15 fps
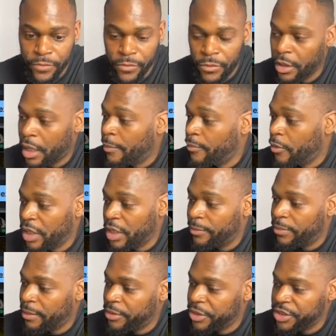I'm not going to
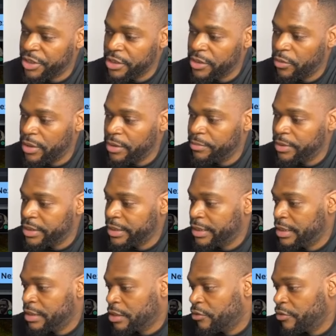publish this one
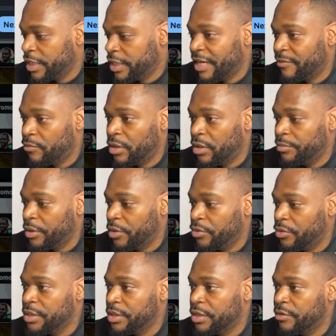because I already have one
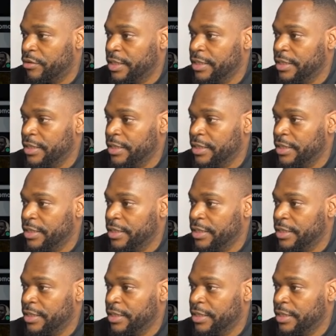posted already.